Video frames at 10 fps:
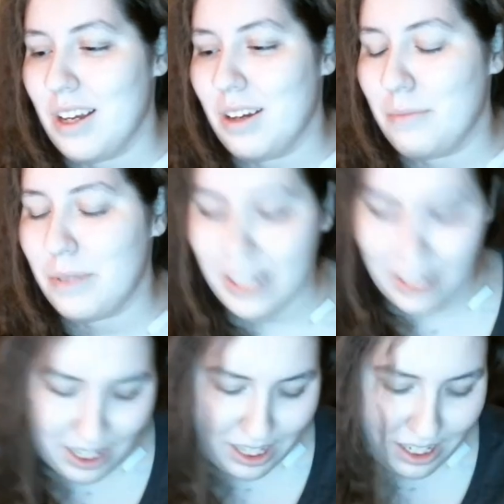But
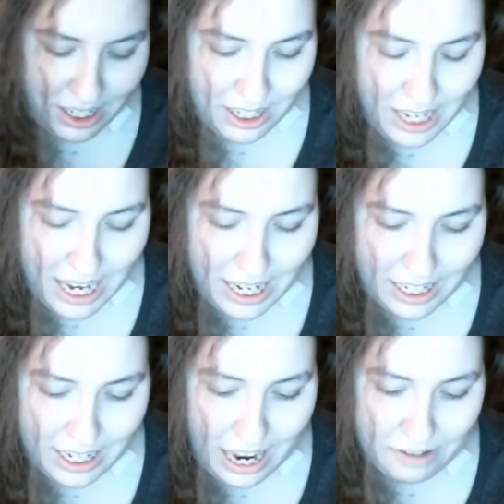yeah,
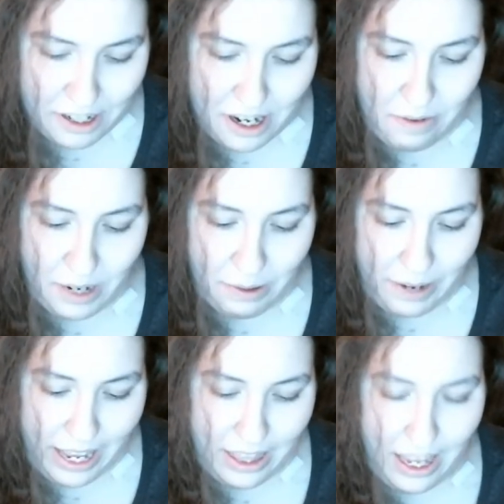after he went
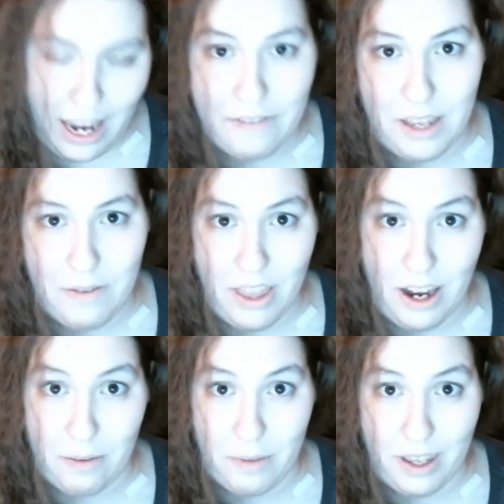away, the IV
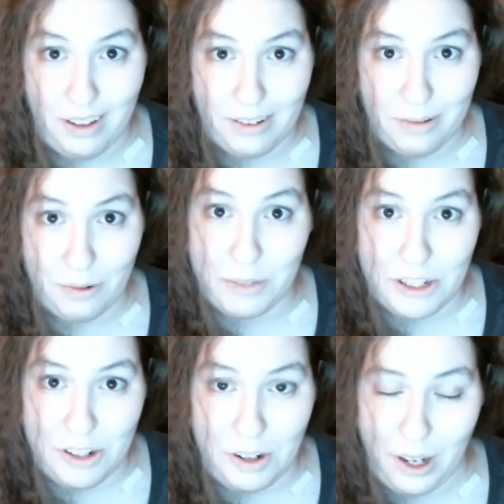therapy woman
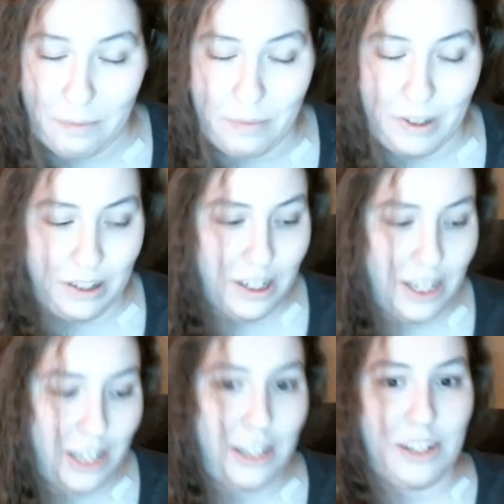showed up and
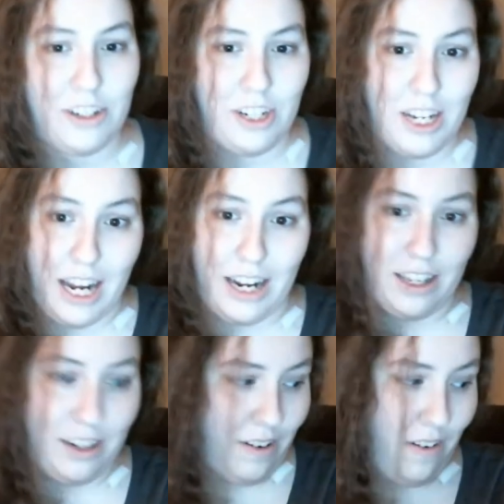she got it